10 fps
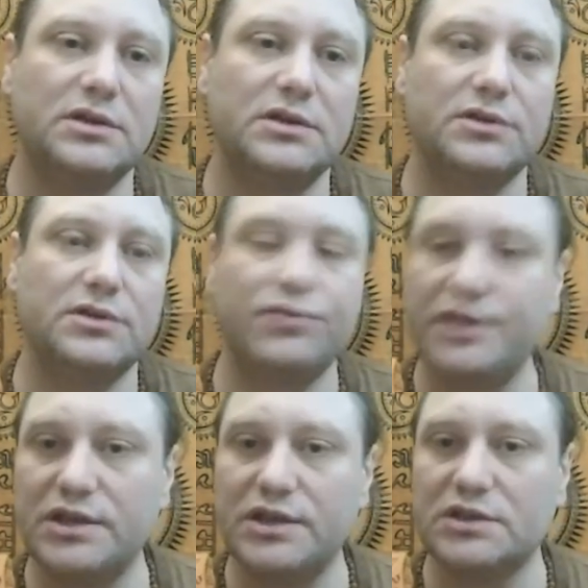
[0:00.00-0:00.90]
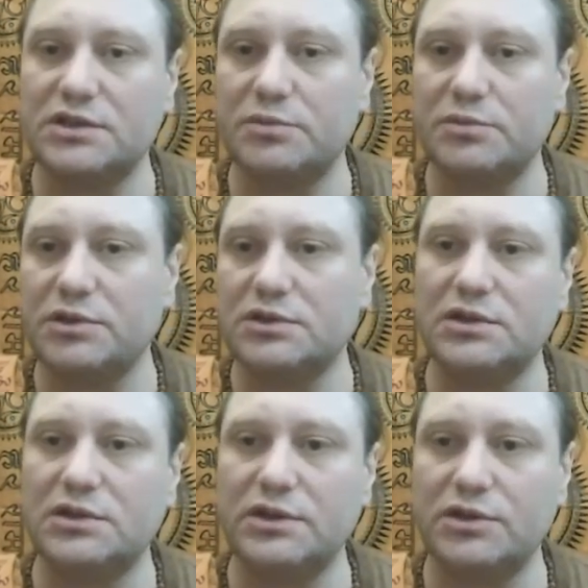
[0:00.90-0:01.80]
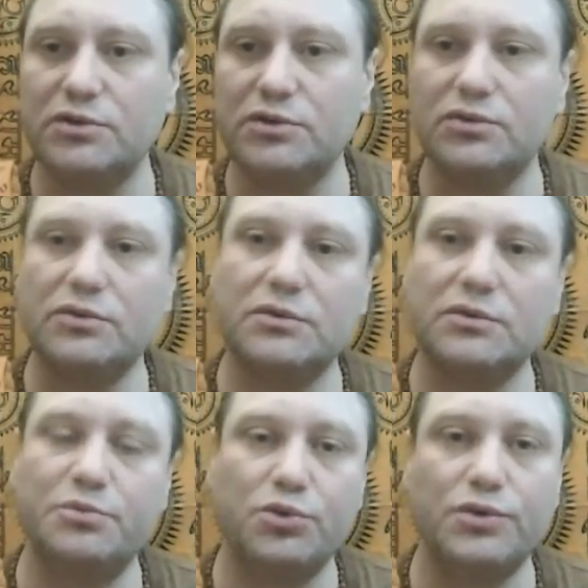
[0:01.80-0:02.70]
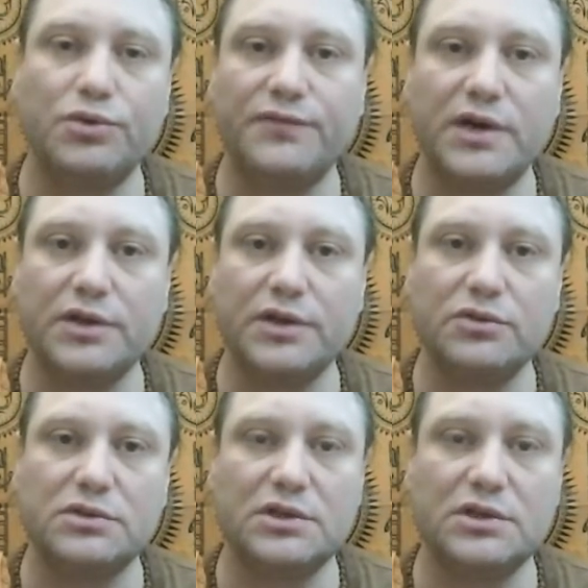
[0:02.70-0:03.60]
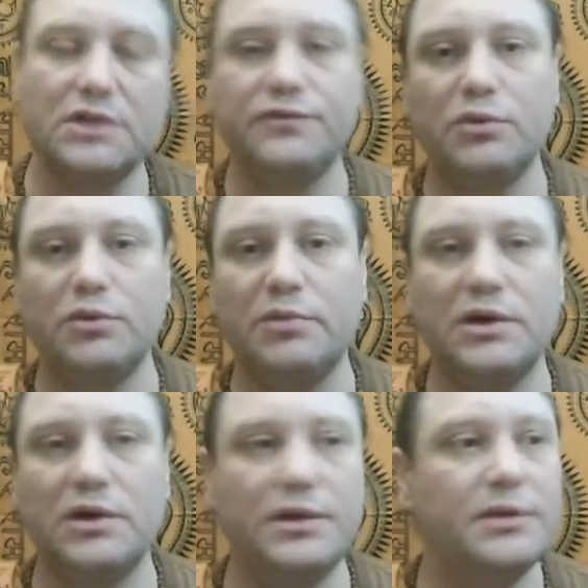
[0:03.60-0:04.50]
Kriyas, it means you purifying yourself, your body.